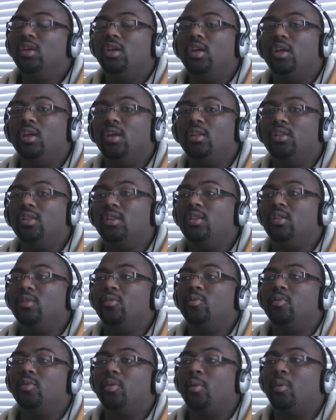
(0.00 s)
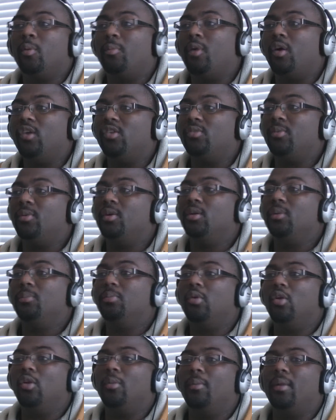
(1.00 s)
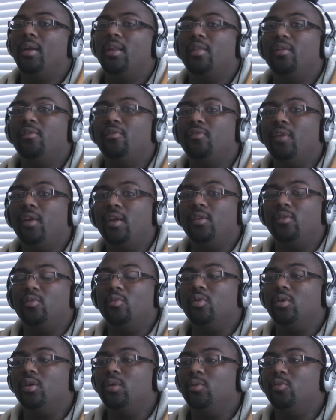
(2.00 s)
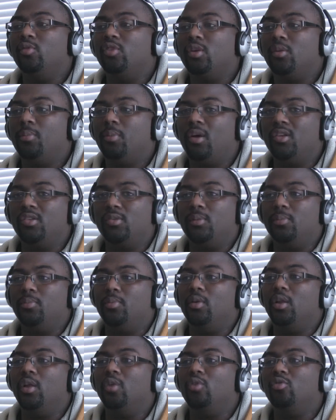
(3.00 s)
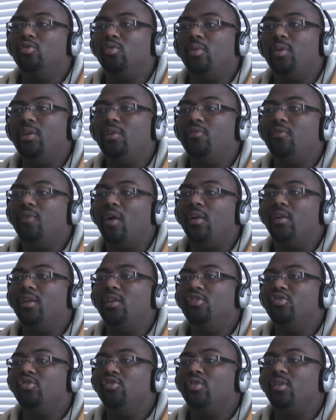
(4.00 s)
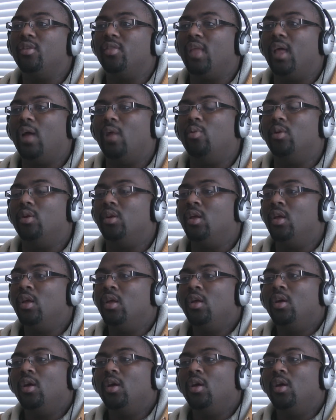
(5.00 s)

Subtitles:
and they were possibly going to pull him out of that fight, or he was going to possibly pull out. So he fought injured in that one.